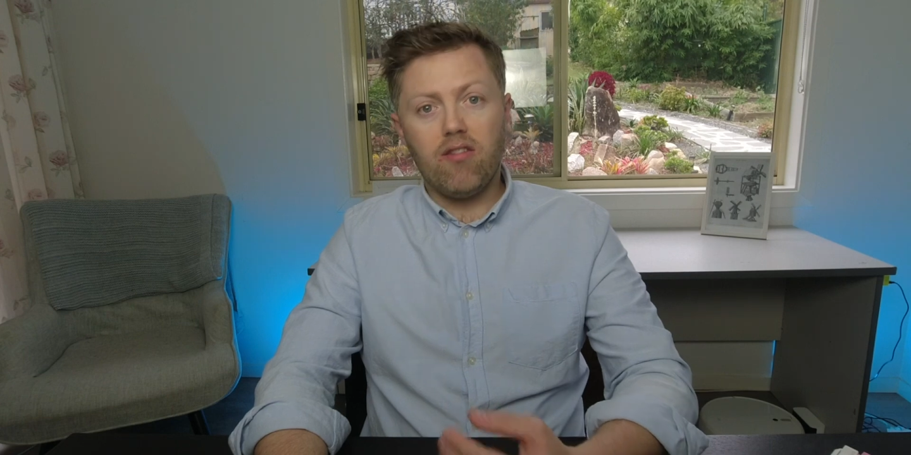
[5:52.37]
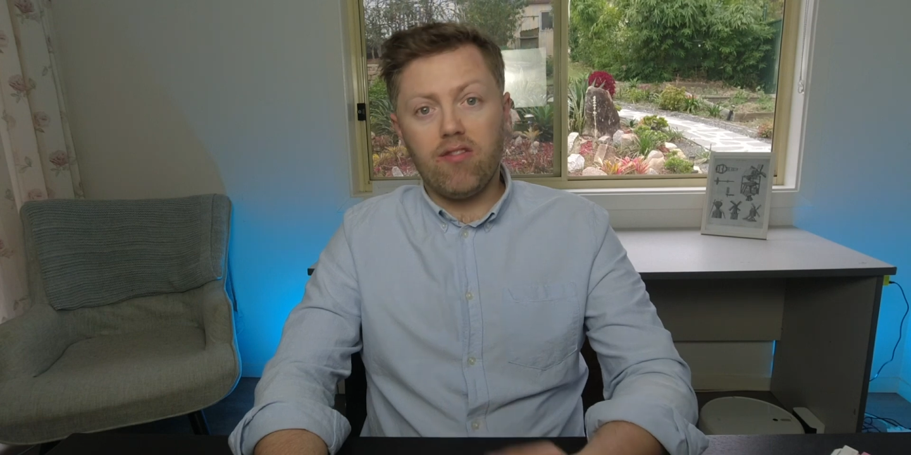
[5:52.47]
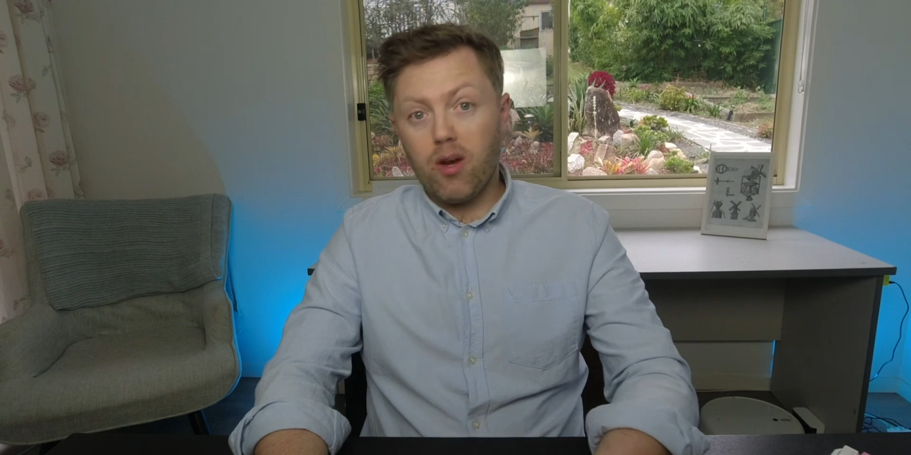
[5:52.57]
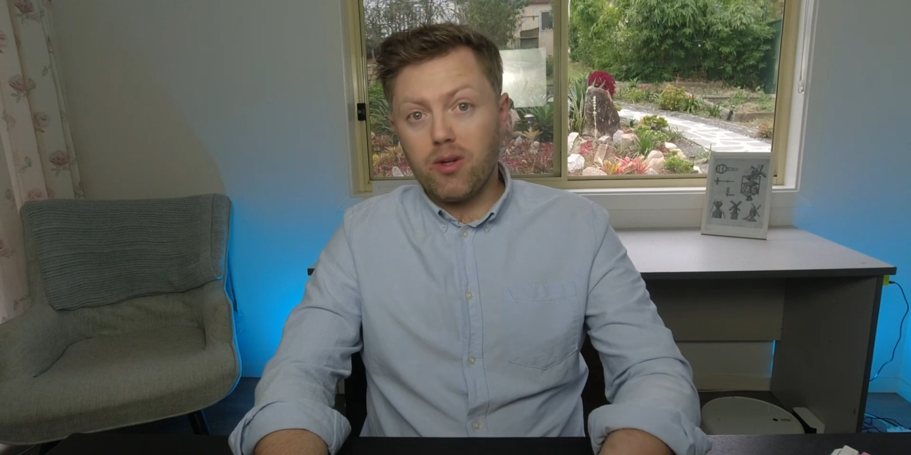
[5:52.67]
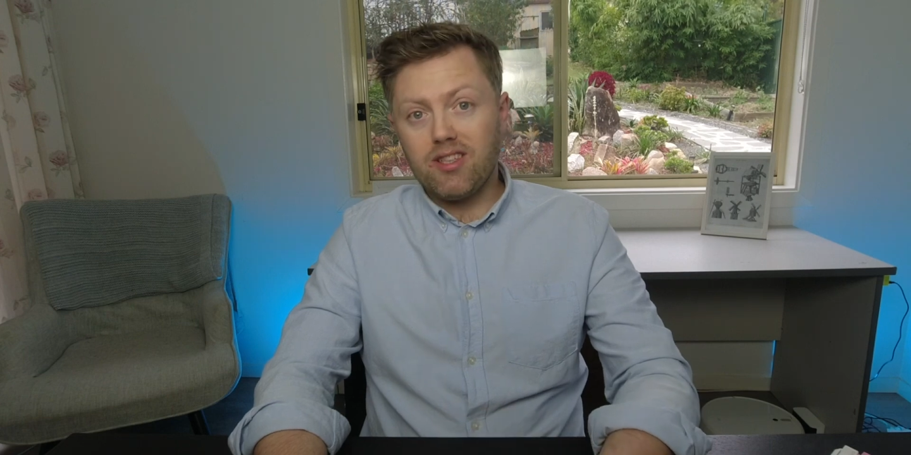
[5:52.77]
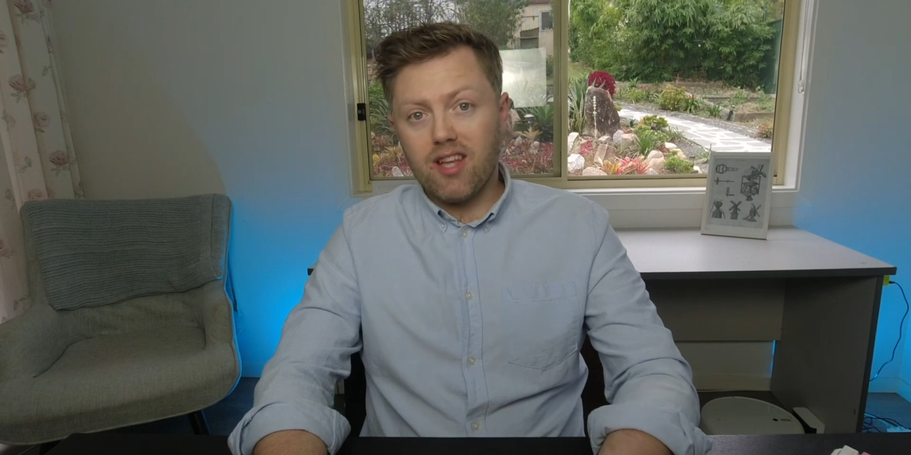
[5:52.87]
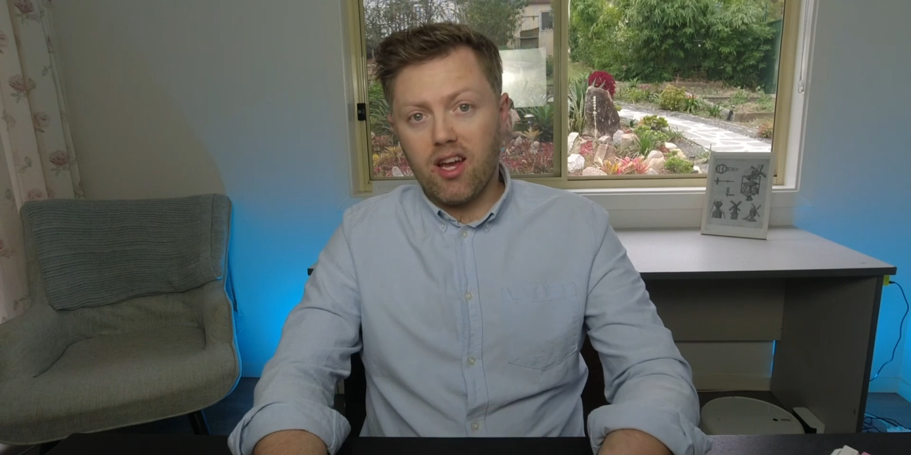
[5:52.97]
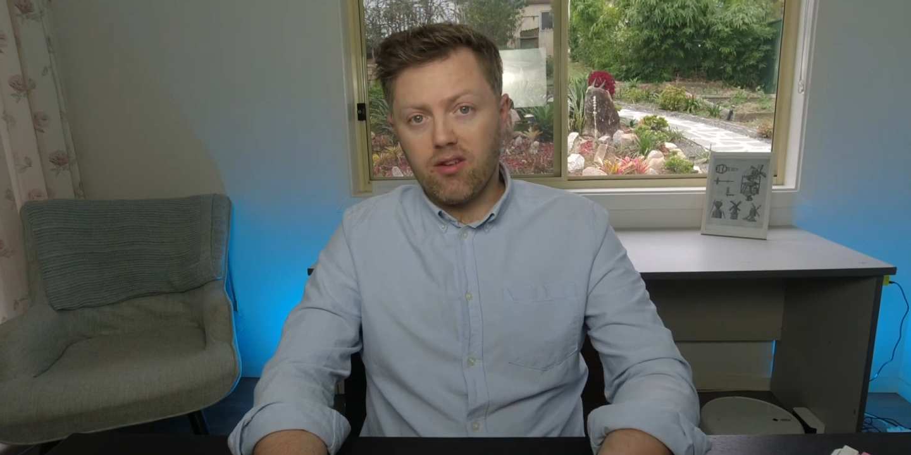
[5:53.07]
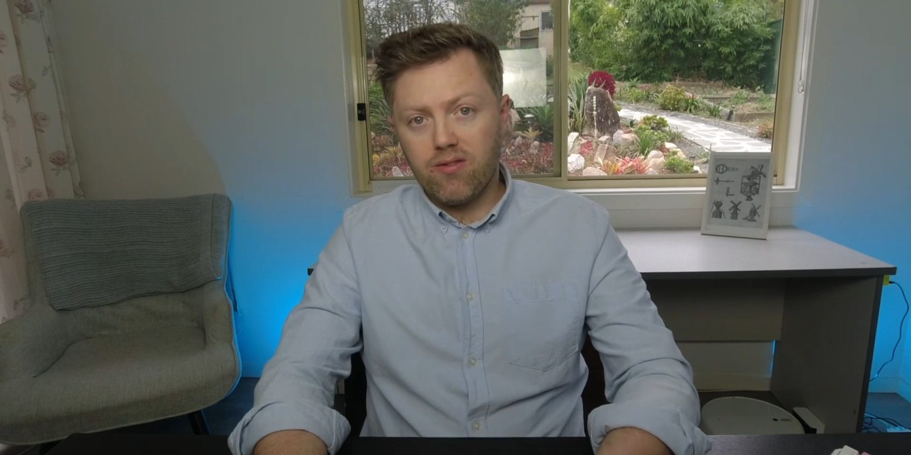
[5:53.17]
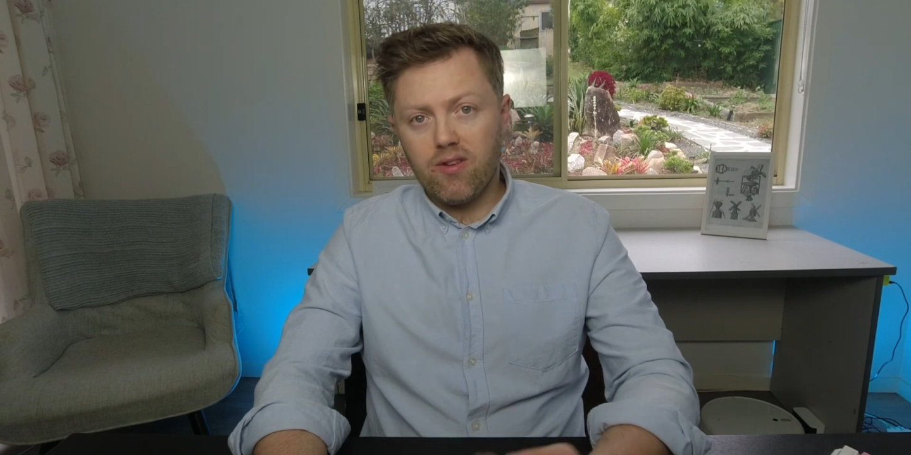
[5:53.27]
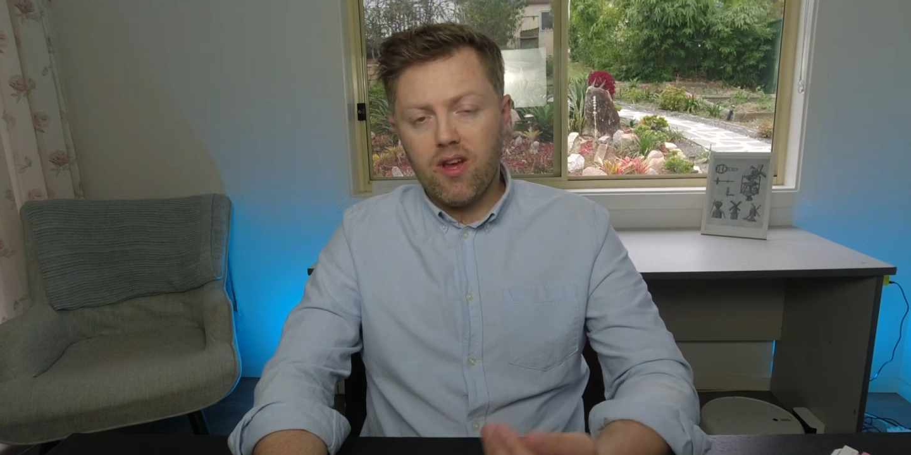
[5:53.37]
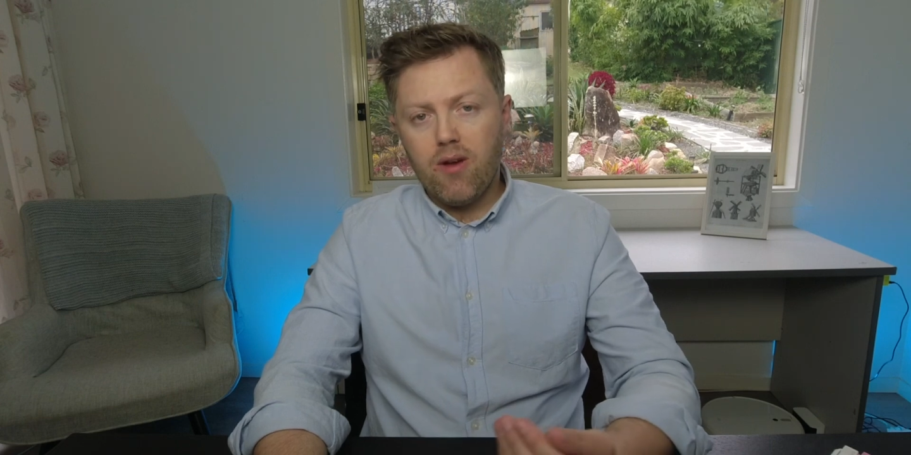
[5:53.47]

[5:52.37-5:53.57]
very safe,